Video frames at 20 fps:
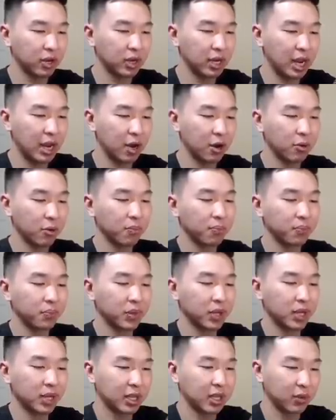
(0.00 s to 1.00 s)
Now
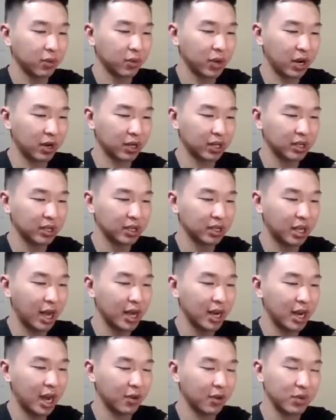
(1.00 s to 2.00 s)
when I got
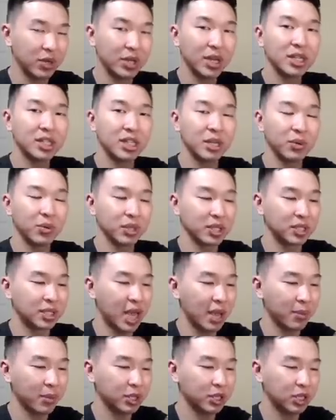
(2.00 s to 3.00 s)
it, I realized it was
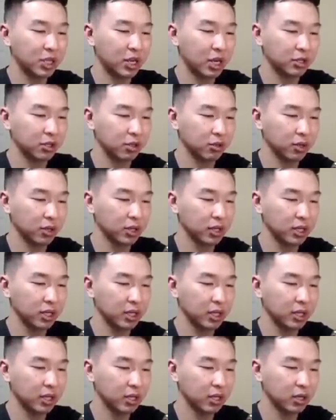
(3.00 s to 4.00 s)
damaged here. I took a look at
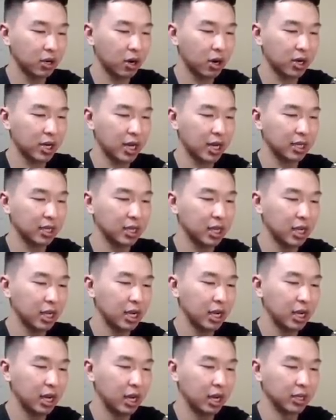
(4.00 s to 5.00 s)
the card, and
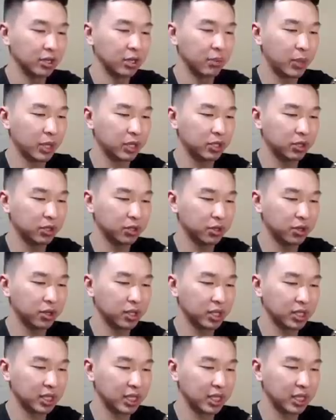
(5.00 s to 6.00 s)
in the pictures you
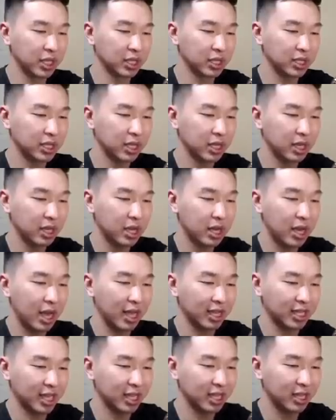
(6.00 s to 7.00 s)
couldn't see this, and
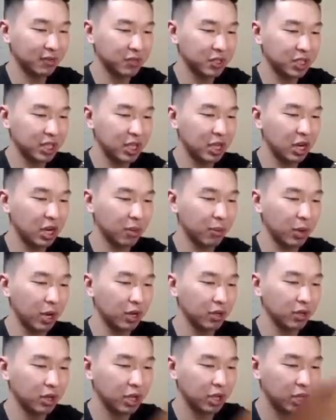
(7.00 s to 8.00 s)
it's kind of tough to see here, but
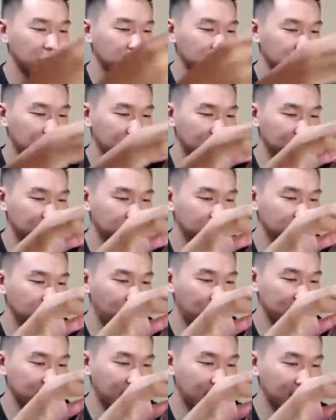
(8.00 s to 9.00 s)
I'll try to get you the
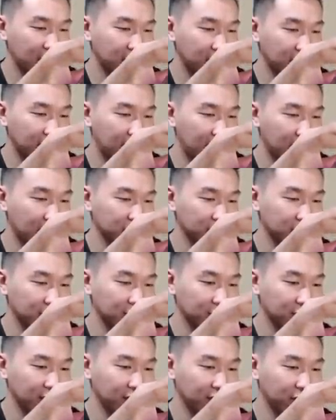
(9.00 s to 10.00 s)
best angle I can. There's a
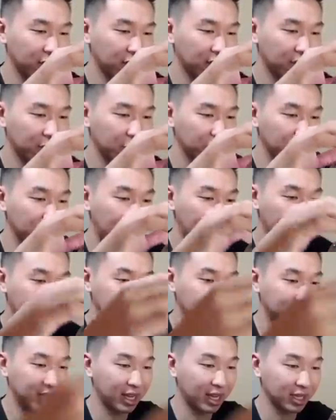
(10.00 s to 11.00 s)
sleeve in front of it, but you can
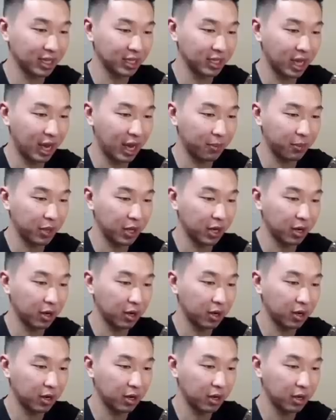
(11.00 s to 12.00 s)
see at the top there.
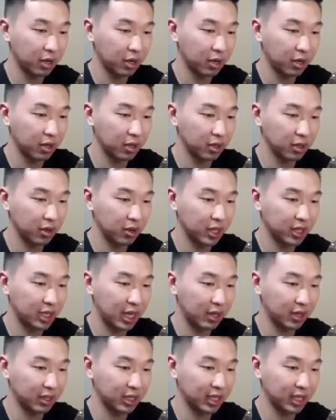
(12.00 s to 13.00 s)
Notice
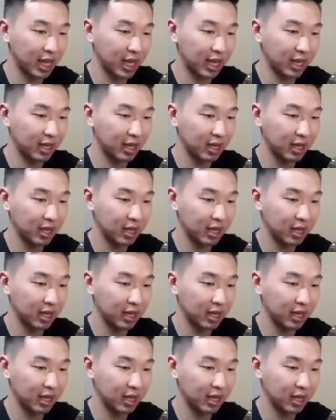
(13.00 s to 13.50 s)
how you see that.